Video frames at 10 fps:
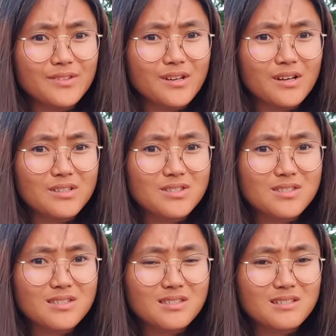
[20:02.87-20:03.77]
not
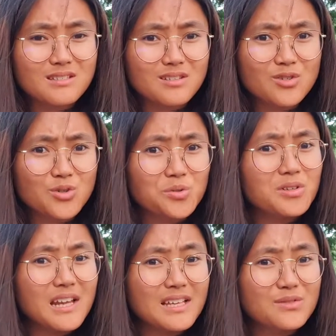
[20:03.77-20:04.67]

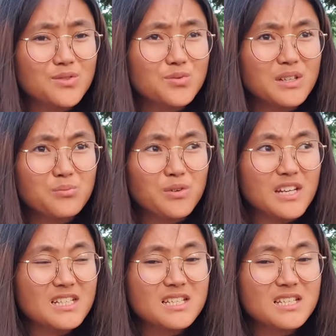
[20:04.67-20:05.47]
cool, like it was really weird.